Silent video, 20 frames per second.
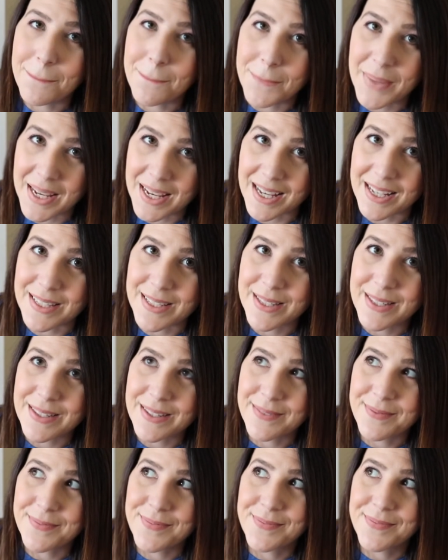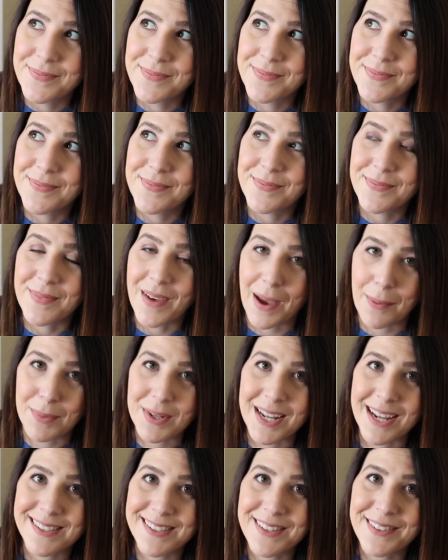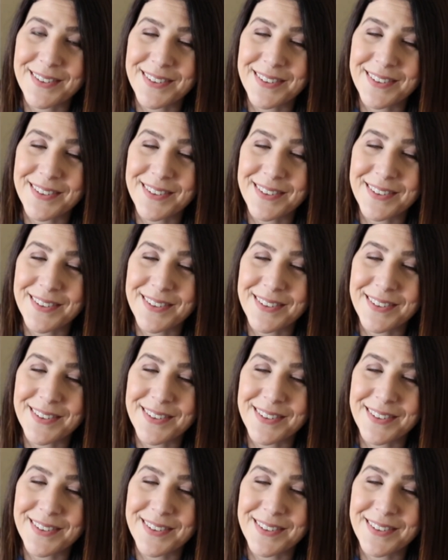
Because I'm a Texas